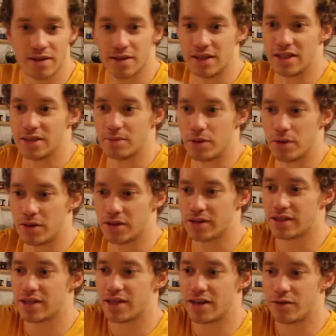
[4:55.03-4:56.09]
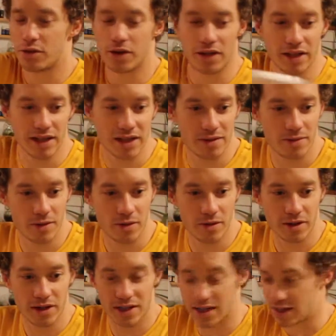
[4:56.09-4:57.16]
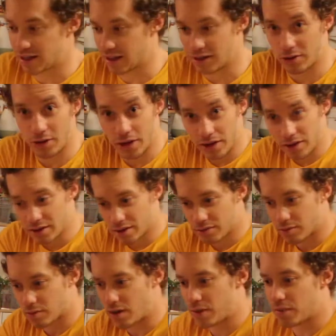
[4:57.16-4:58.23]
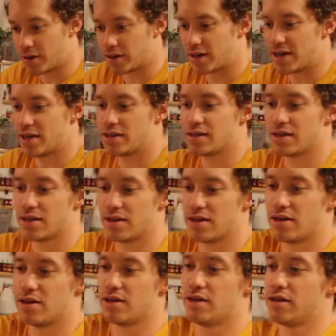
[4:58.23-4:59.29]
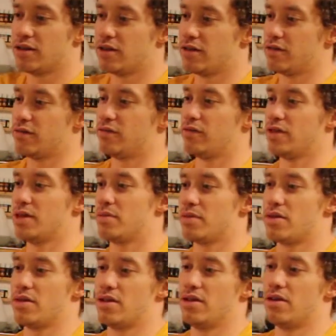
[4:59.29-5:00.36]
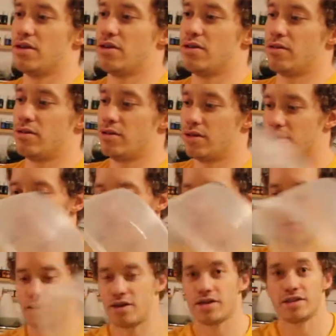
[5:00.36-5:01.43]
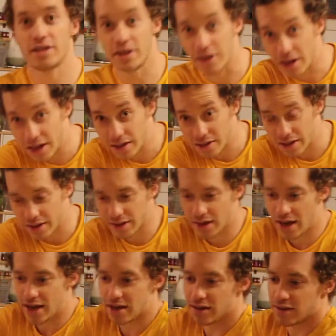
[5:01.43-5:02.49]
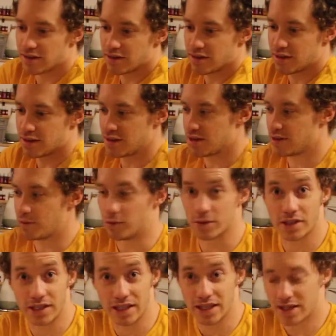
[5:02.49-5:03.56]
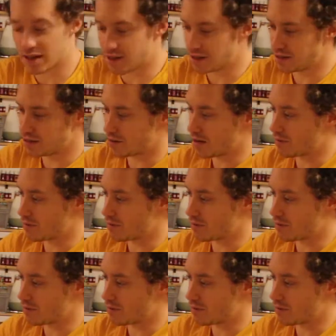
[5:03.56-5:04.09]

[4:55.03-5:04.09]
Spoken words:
These bowls have oil in them, or you can get a little oil, wipe it on your hands, flip the dough onto your hand like that. Won't stick because you